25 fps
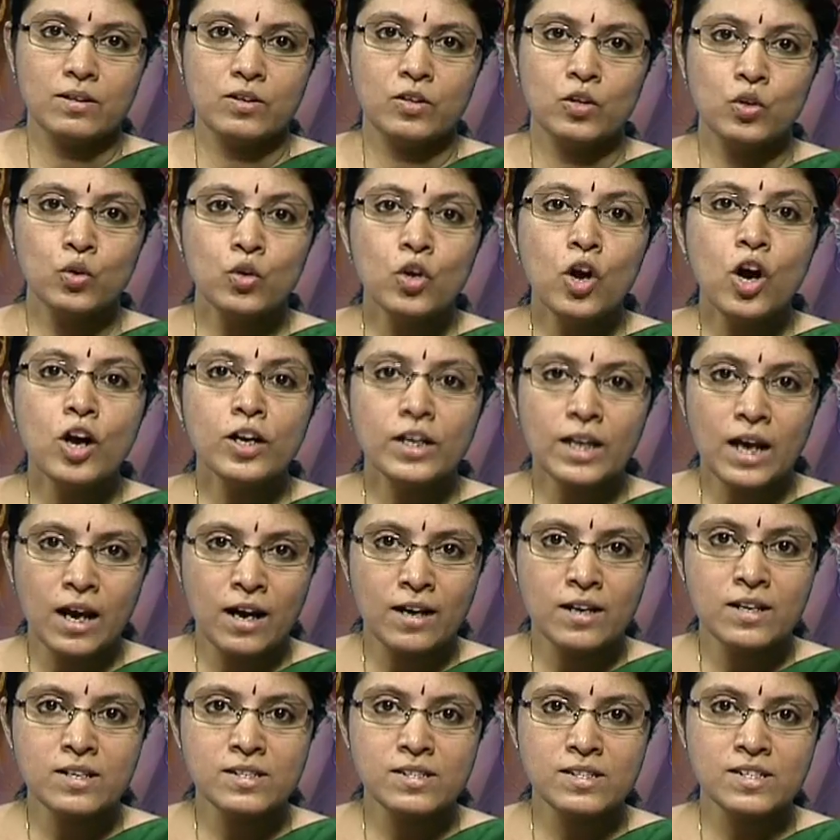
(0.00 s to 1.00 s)
do not
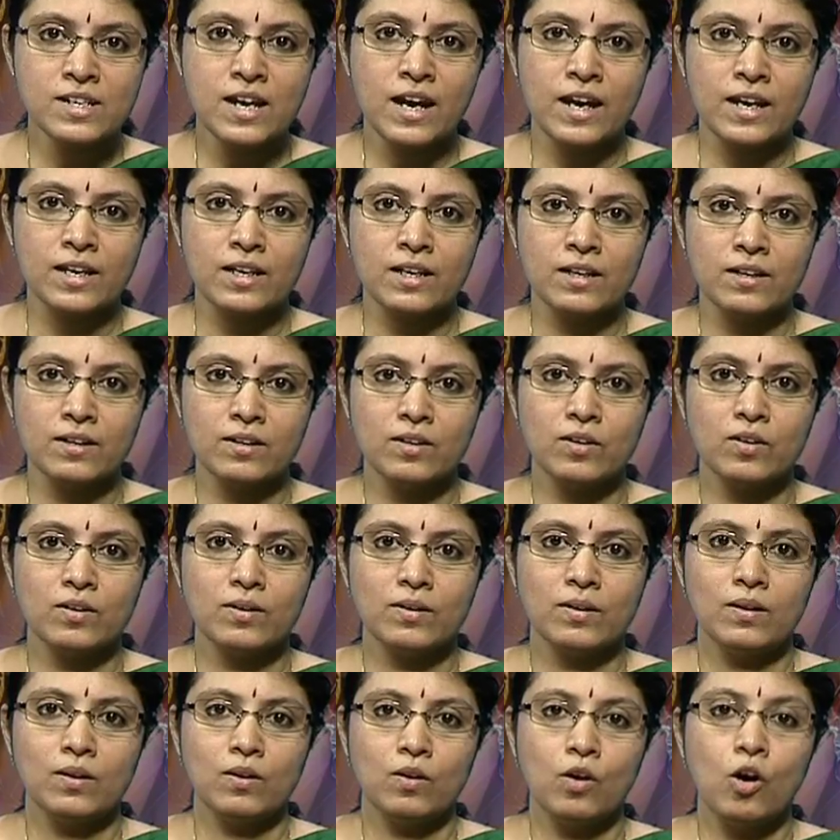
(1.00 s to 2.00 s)
understand
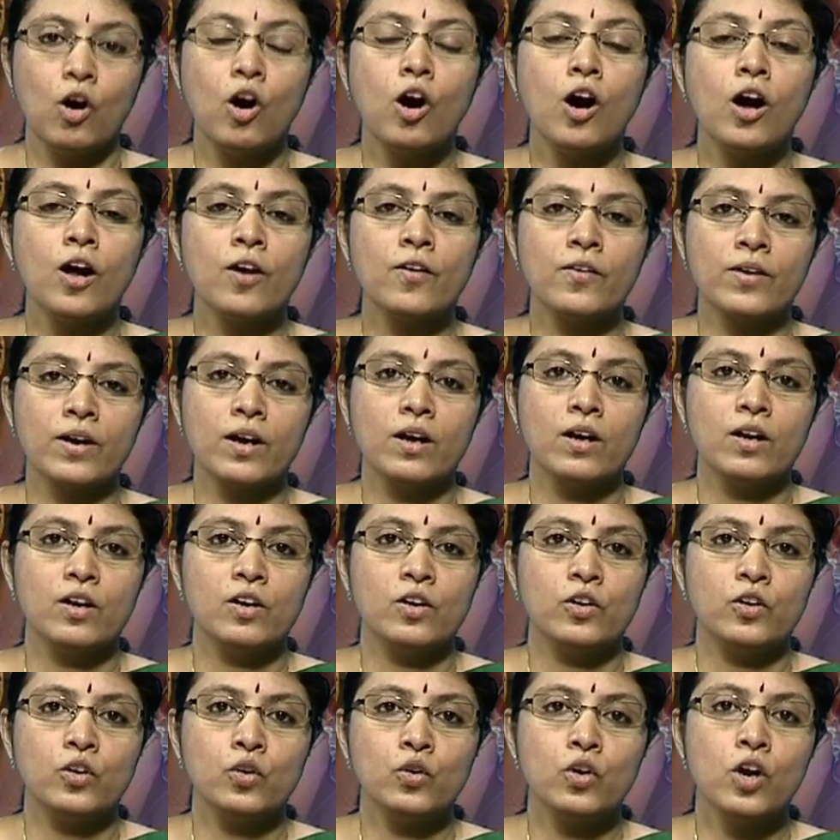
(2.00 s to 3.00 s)
or
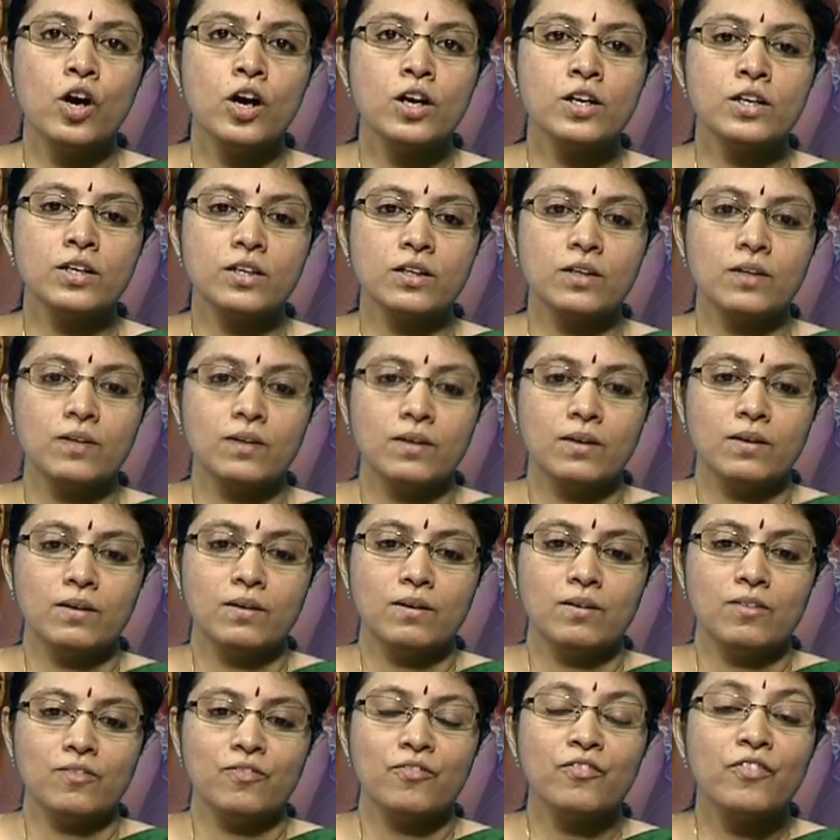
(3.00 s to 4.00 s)
do not
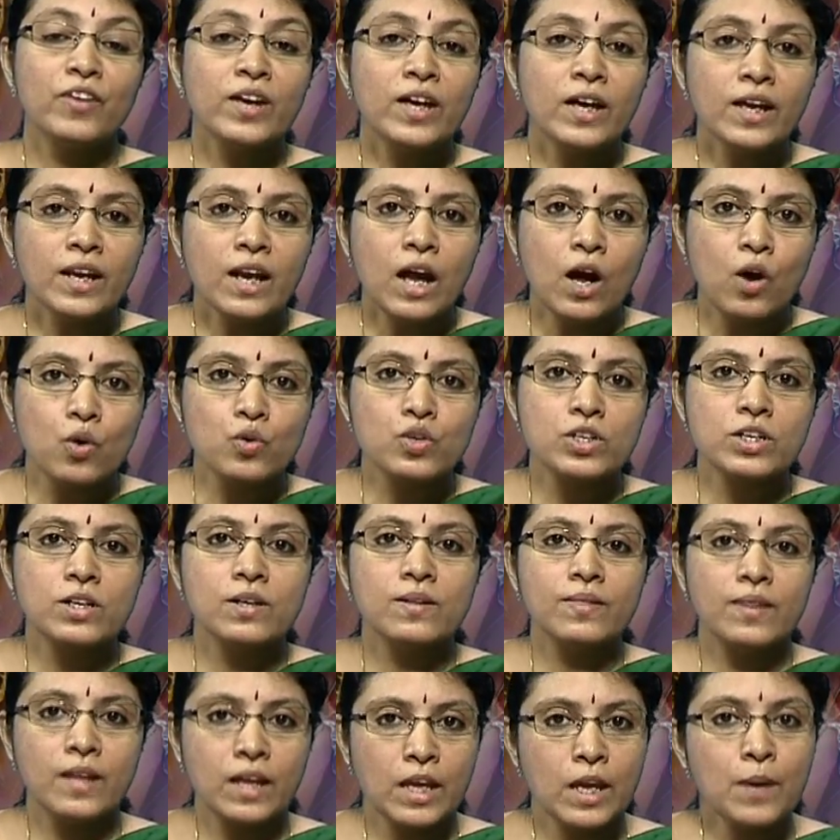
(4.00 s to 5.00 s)
figure out
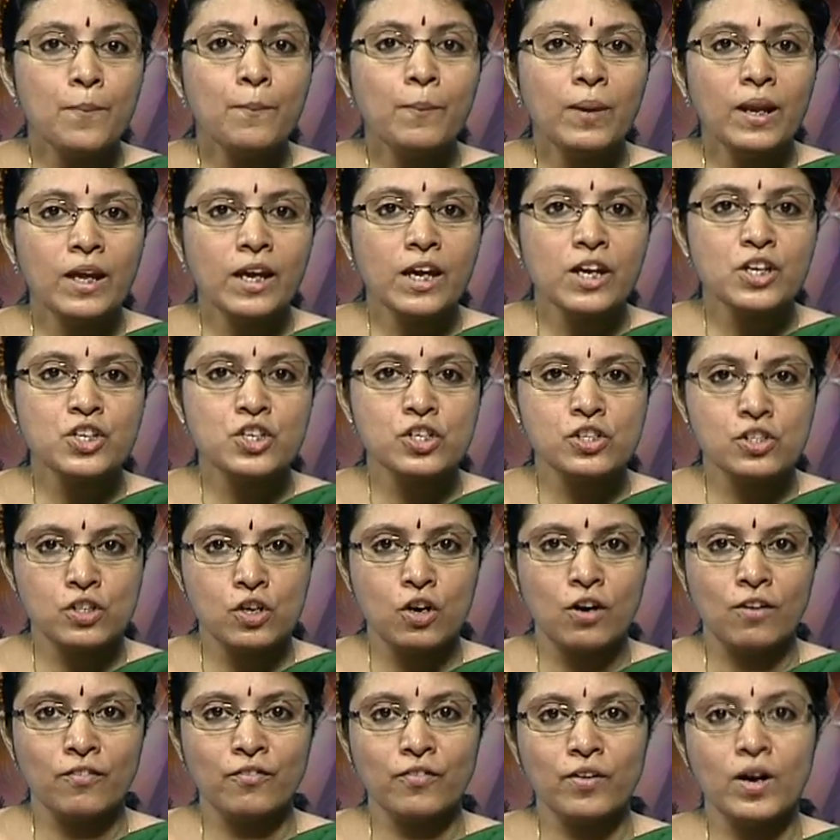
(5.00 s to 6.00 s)
the implications
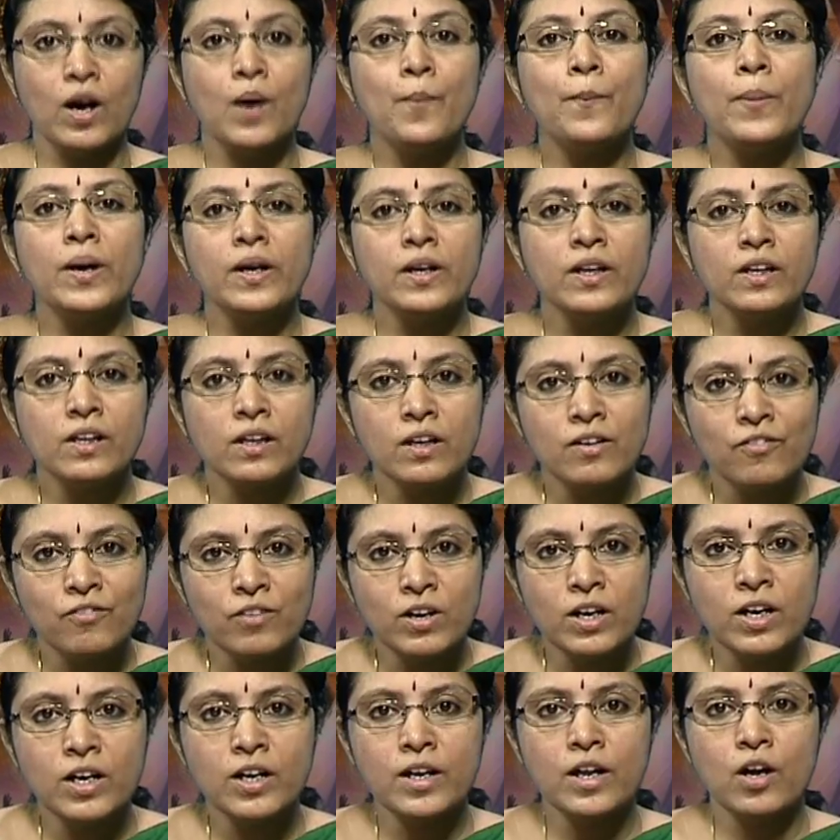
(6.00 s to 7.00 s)
of a particular
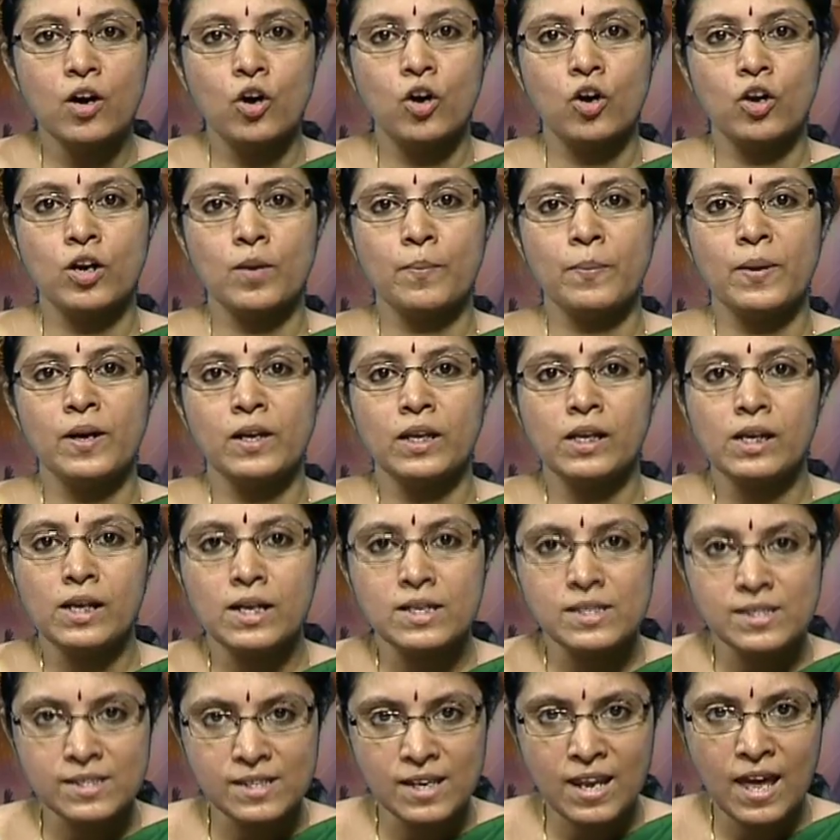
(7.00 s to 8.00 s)
word or a particular
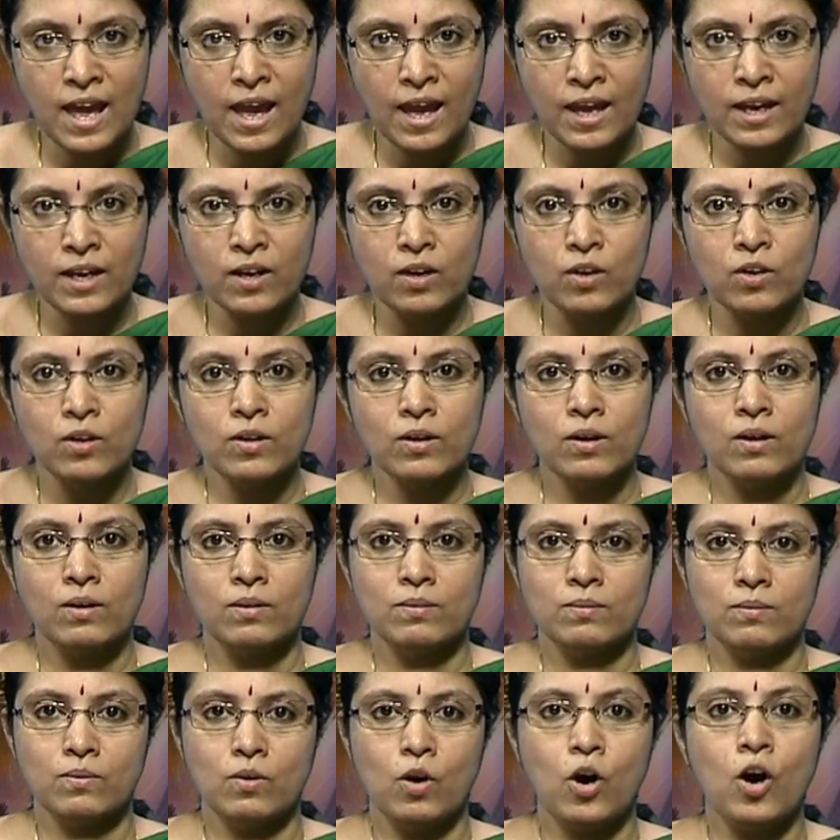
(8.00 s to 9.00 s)
slang
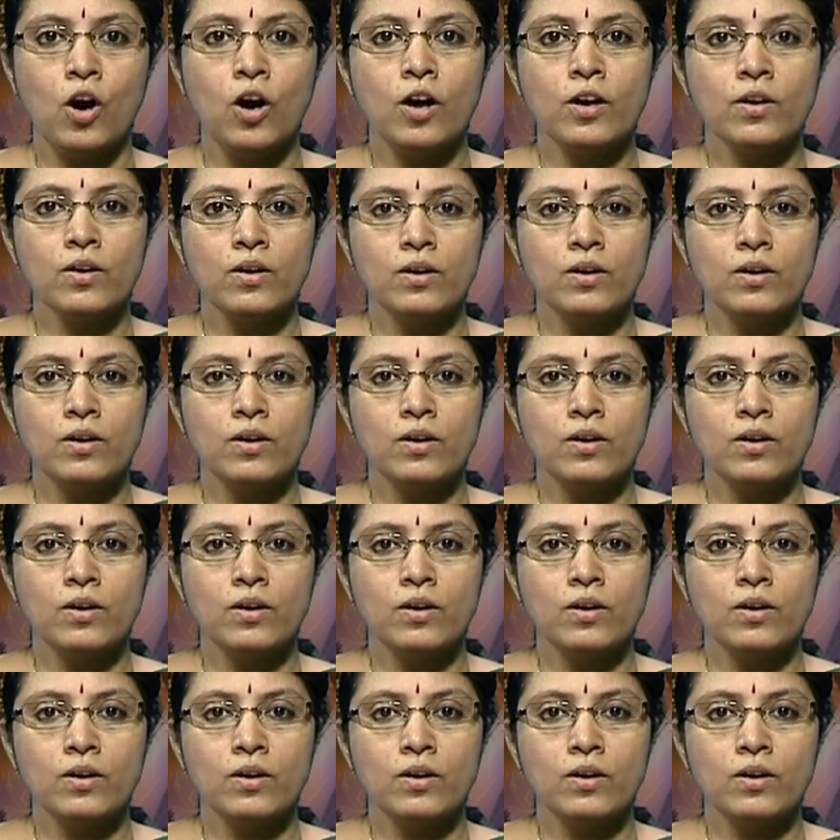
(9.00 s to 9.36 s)
or